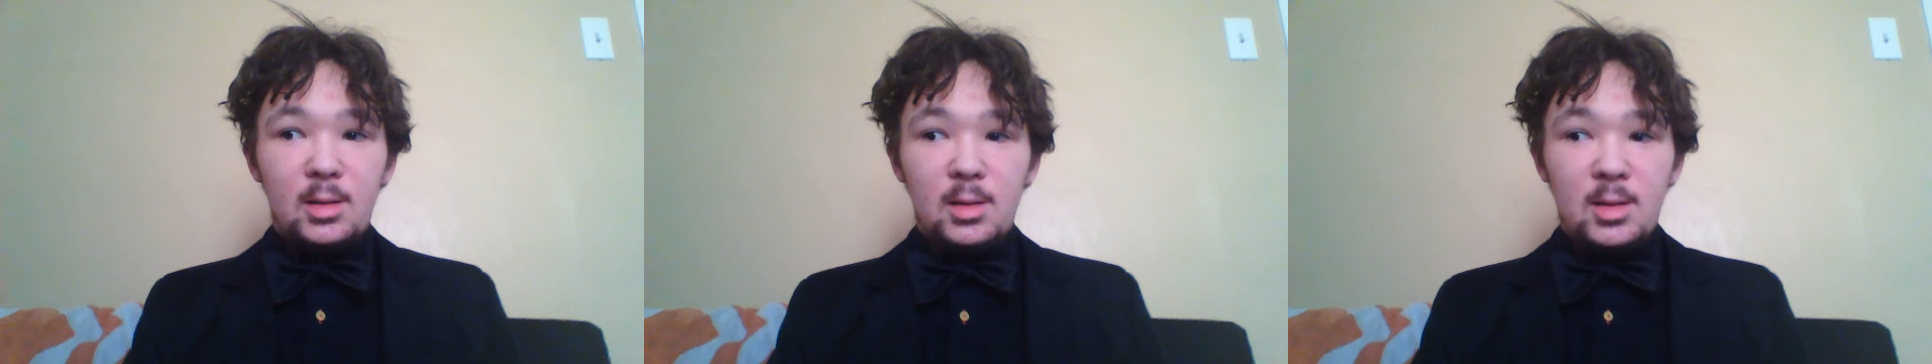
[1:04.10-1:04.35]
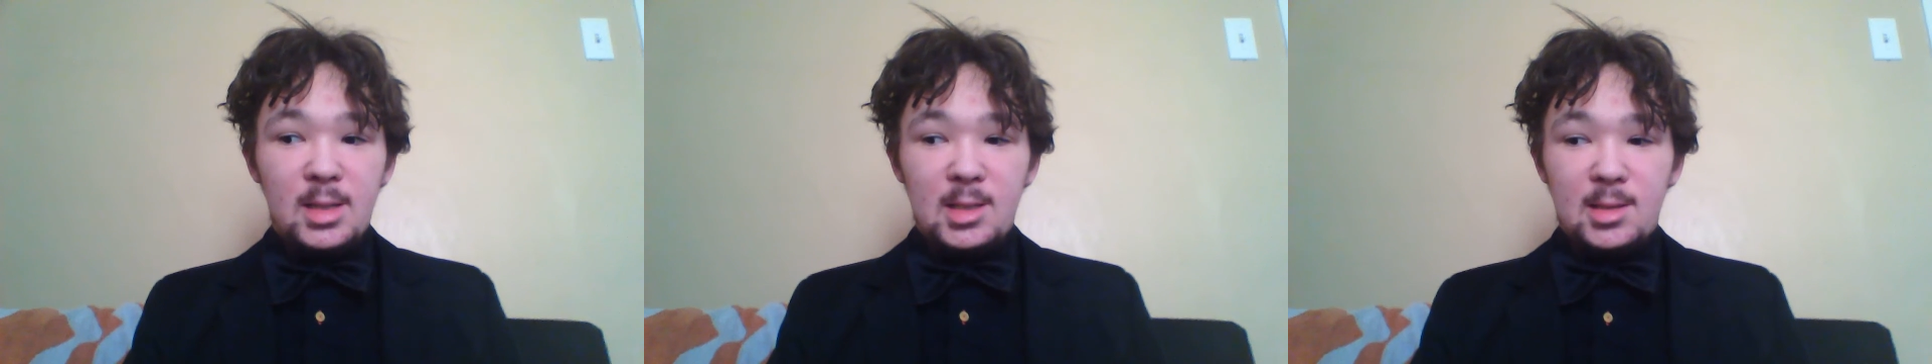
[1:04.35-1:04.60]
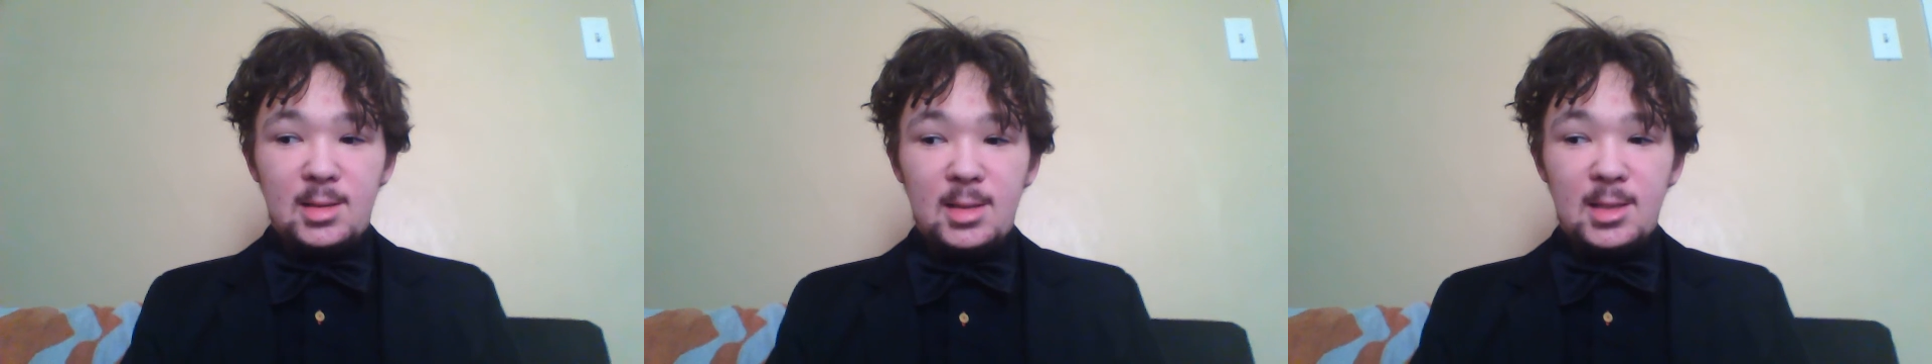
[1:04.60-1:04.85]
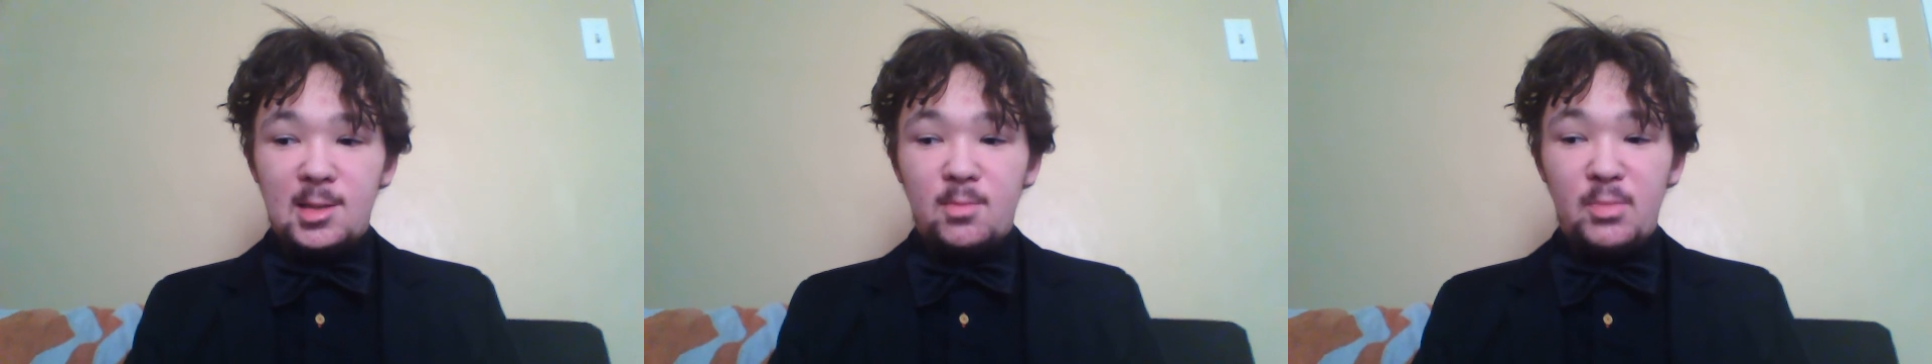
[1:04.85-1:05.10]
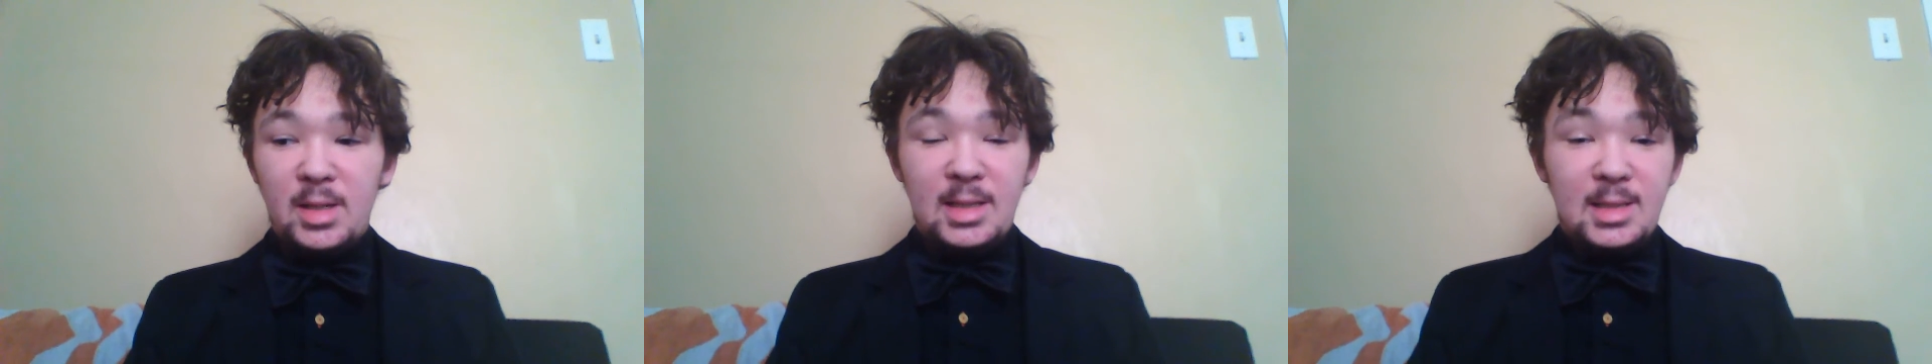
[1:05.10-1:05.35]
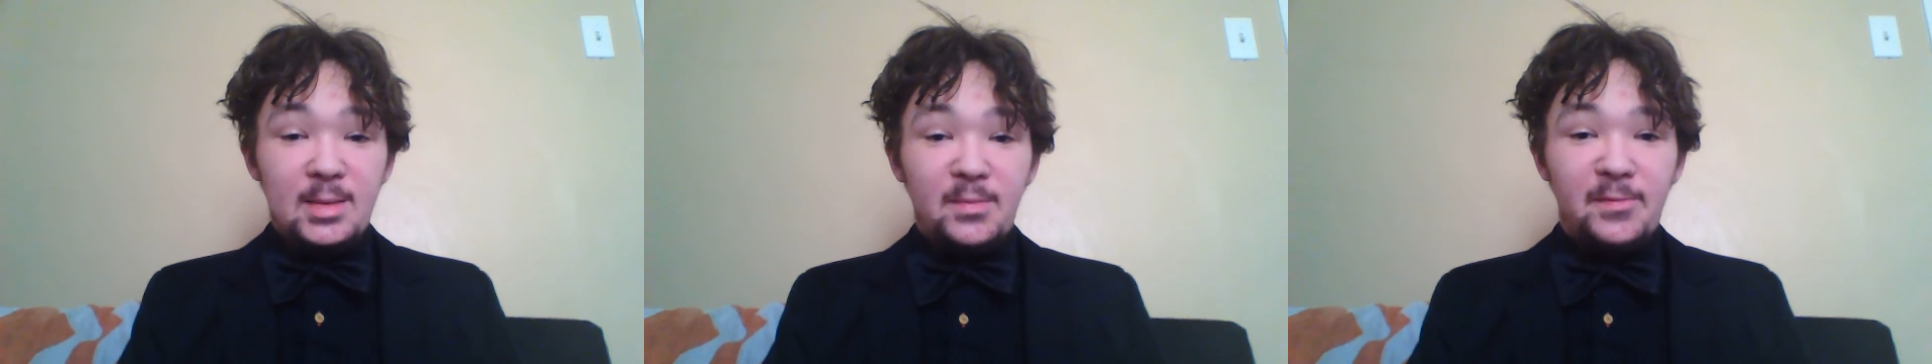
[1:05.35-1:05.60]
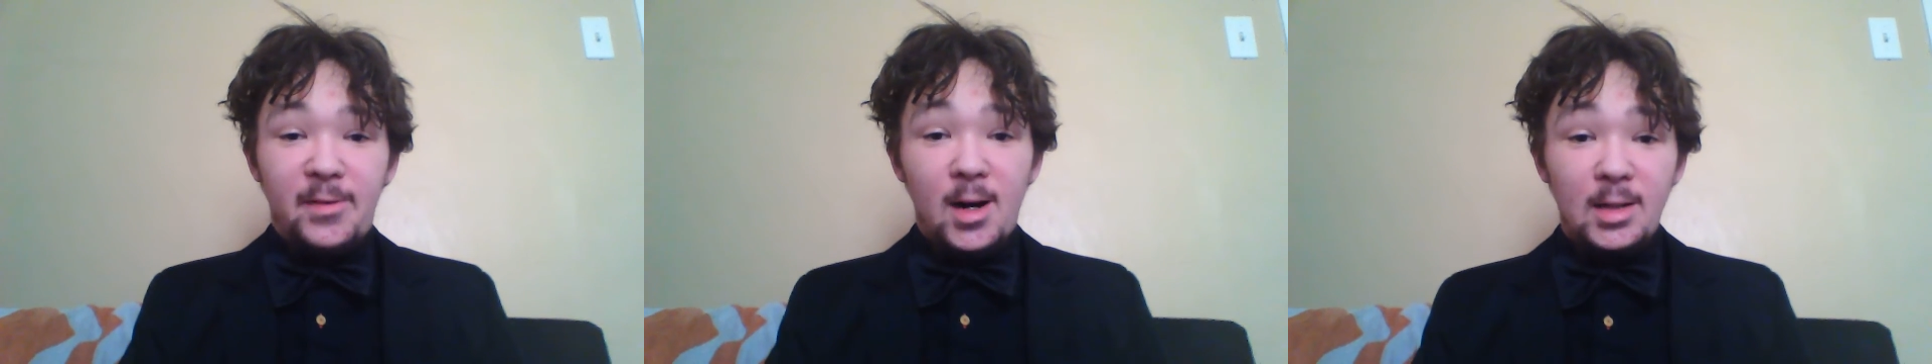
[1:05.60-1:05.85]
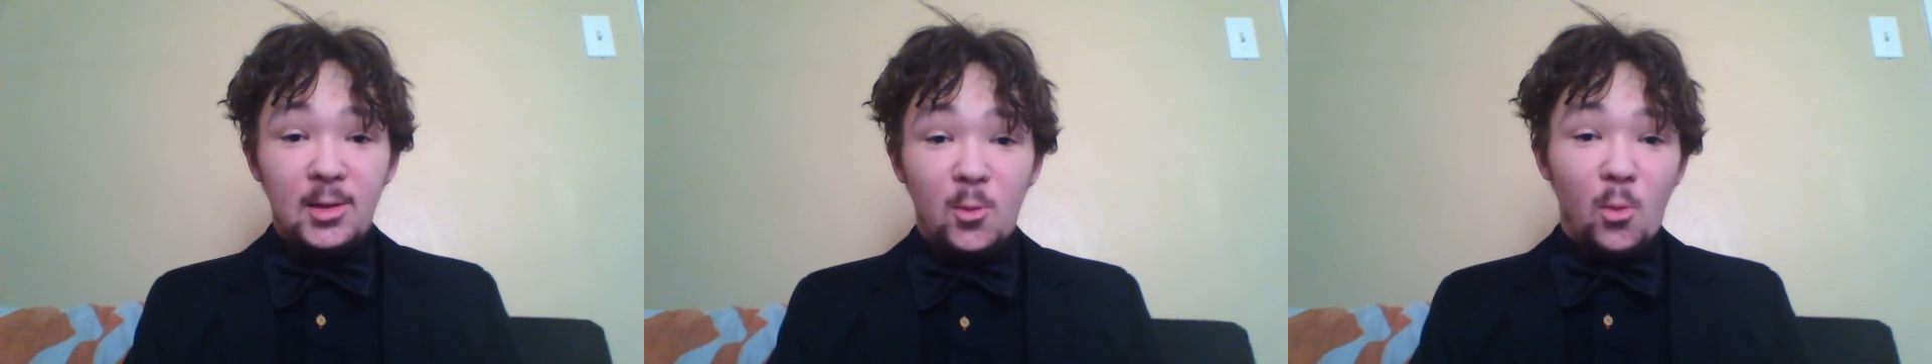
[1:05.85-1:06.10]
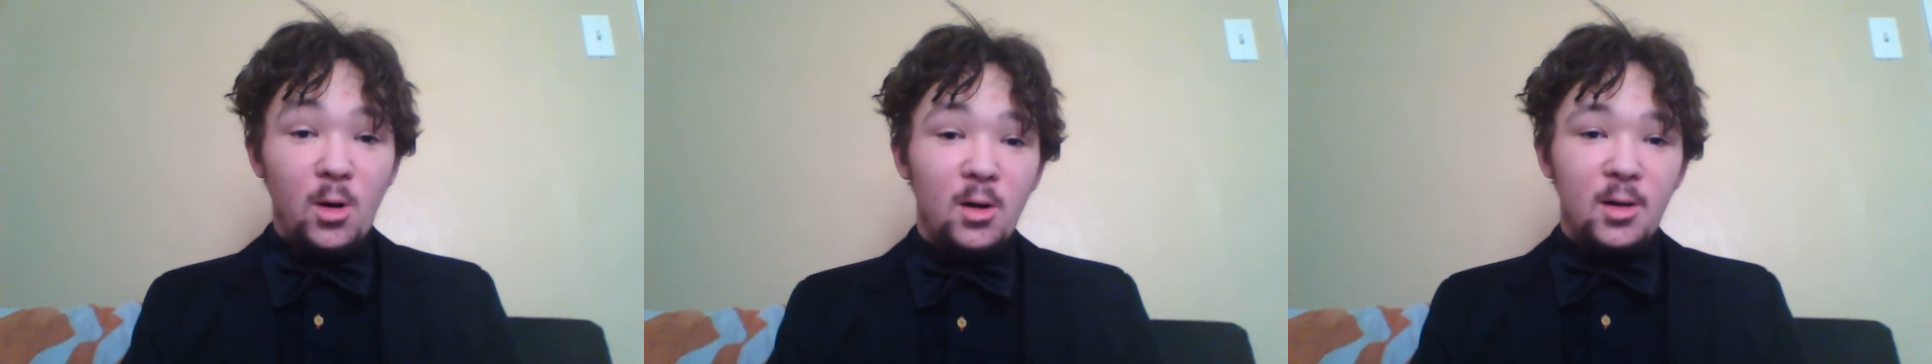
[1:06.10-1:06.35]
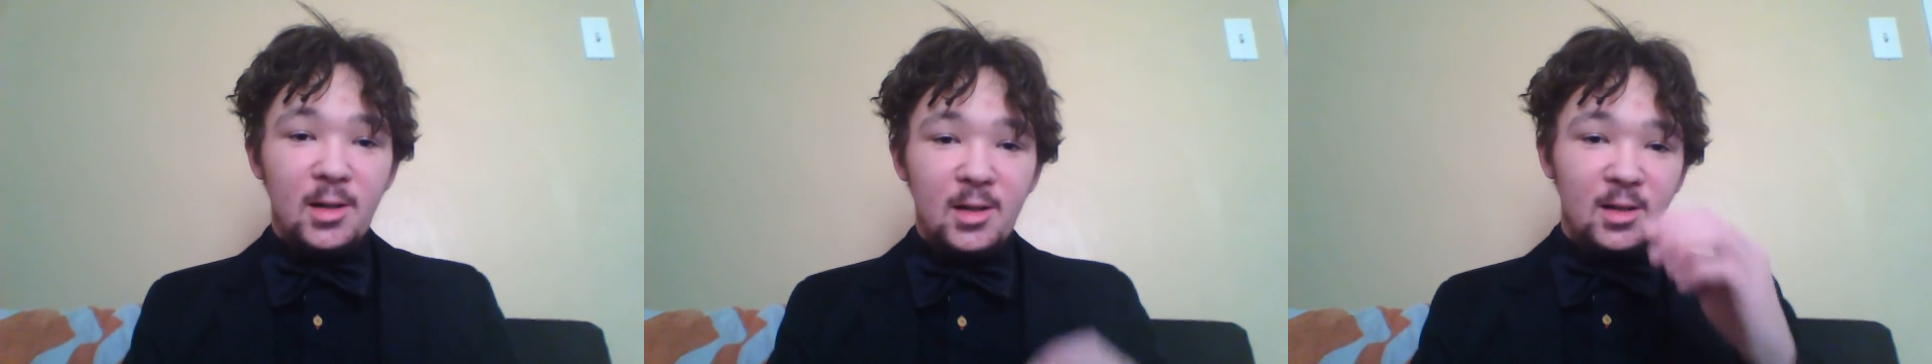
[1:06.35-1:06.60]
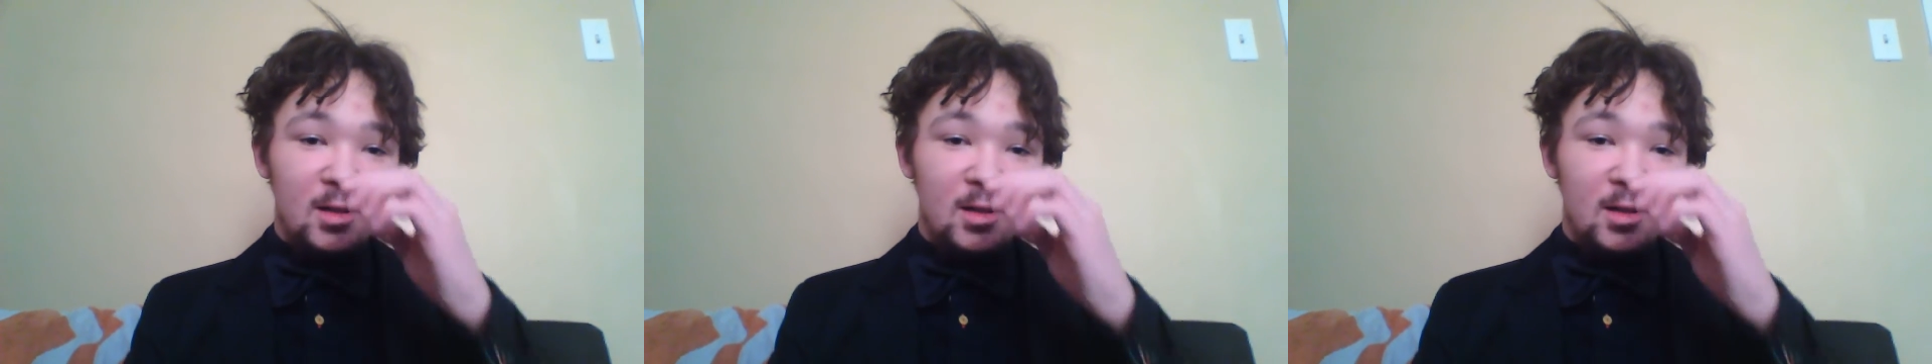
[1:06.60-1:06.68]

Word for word: this this big symphonic work